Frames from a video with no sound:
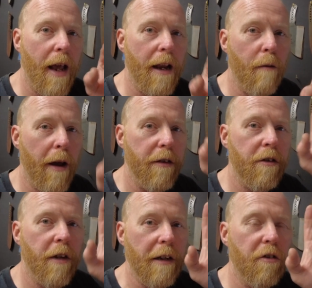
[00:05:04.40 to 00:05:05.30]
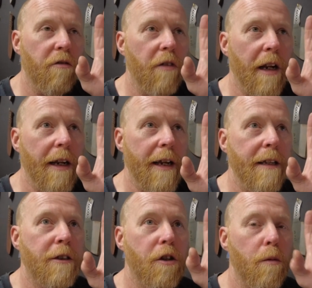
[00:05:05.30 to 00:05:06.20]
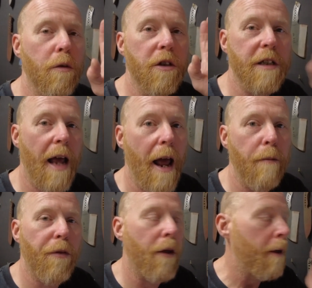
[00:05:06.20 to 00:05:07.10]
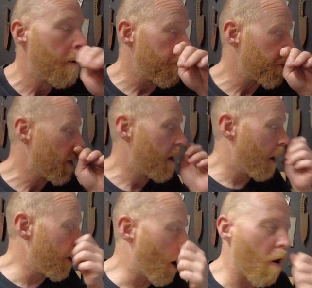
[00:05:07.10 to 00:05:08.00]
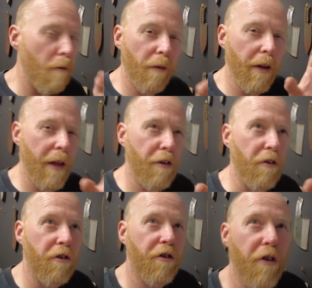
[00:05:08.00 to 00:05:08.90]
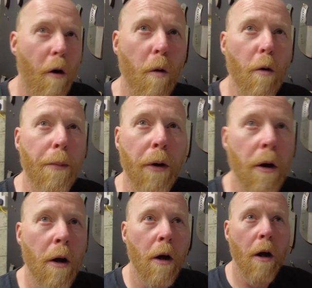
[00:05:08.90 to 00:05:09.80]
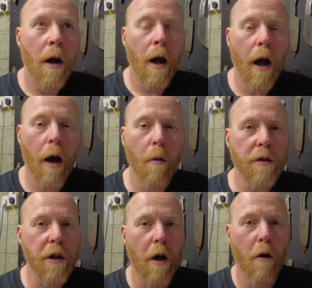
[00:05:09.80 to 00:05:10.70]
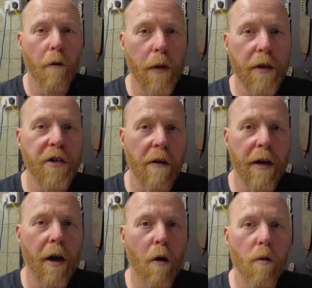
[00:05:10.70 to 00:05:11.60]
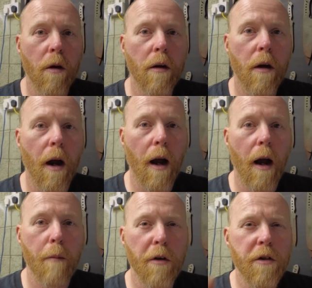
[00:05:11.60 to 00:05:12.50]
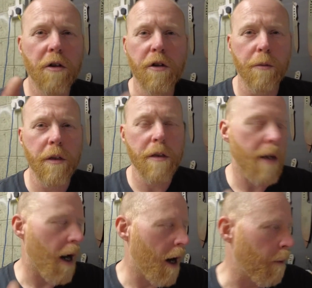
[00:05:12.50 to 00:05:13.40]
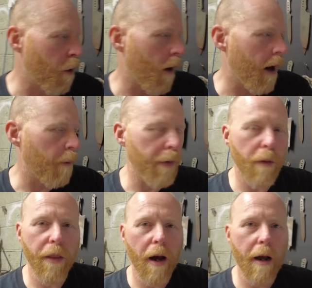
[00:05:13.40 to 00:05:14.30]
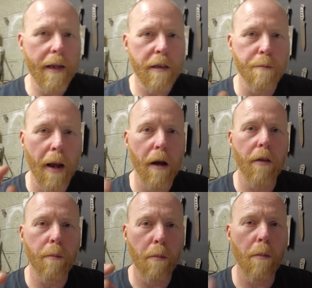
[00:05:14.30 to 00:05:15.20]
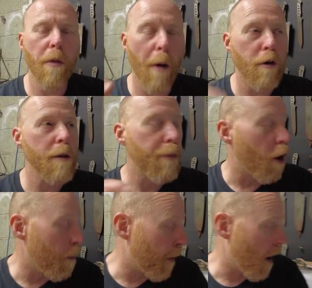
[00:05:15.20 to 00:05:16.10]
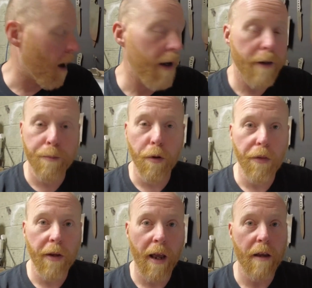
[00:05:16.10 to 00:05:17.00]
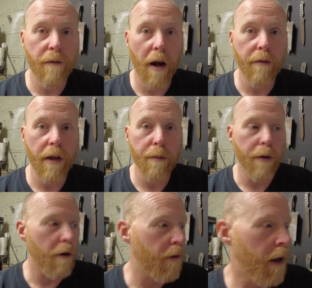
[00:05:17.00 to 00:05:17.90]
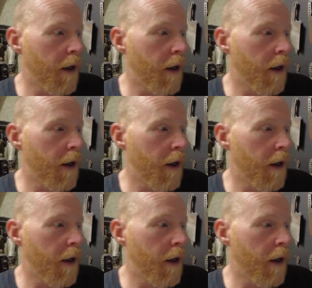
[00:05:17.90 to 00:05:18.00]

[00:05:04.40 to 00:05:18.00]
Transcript: anyway. It doesn't really need too much depth, and hopefully that should show up once I go with the Cerakote. But as long as something's there, I'm quite happy with that. The most important part is putting the K5 deep enough.